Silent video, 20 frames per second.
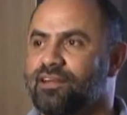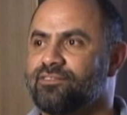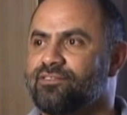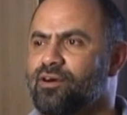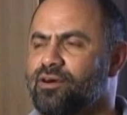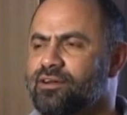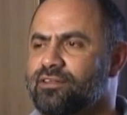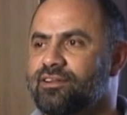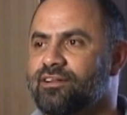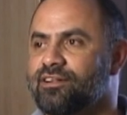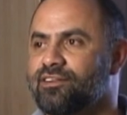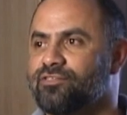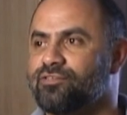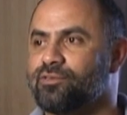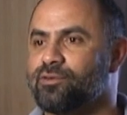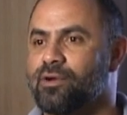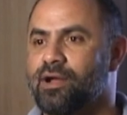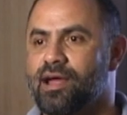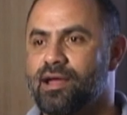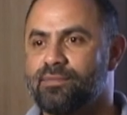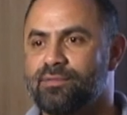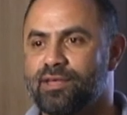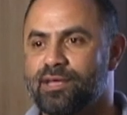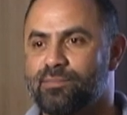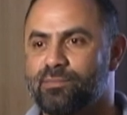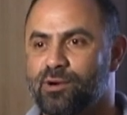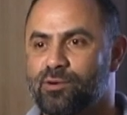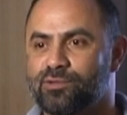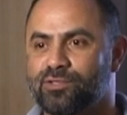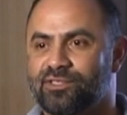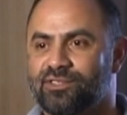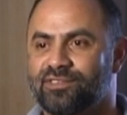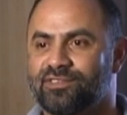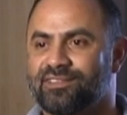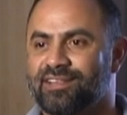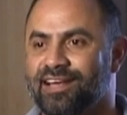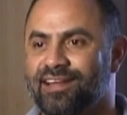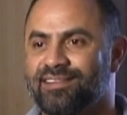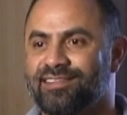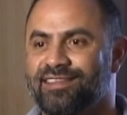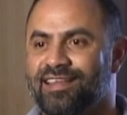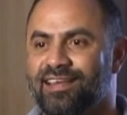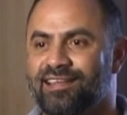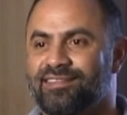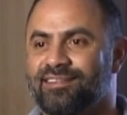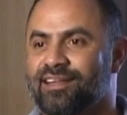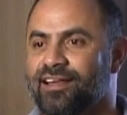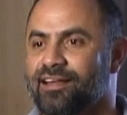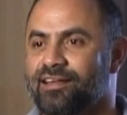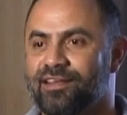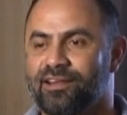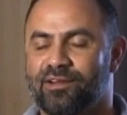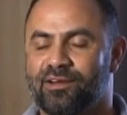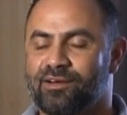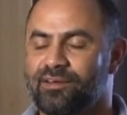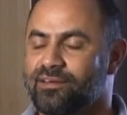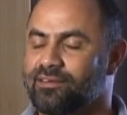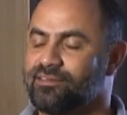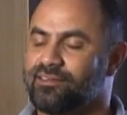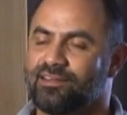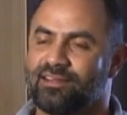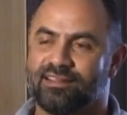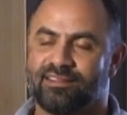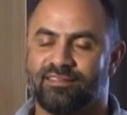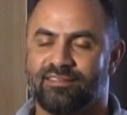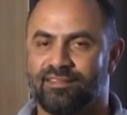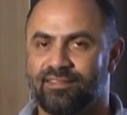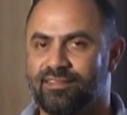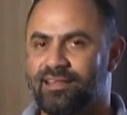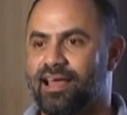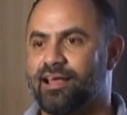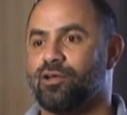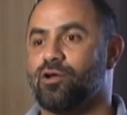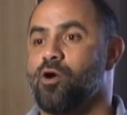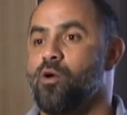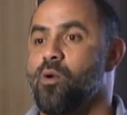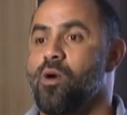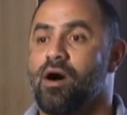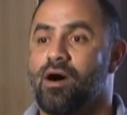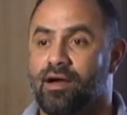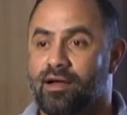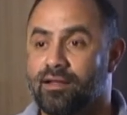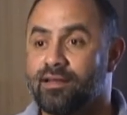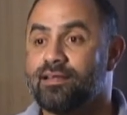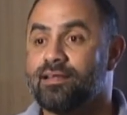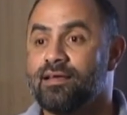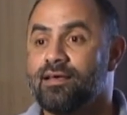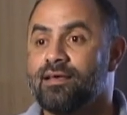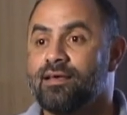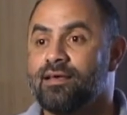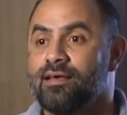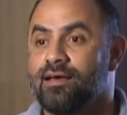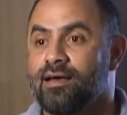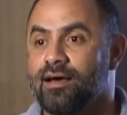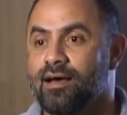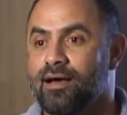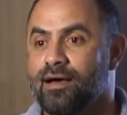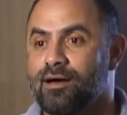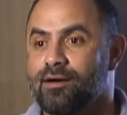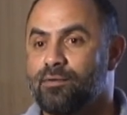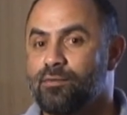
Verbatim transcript: It's hard to describe the emotions that, that, that you know, that, that go on uh,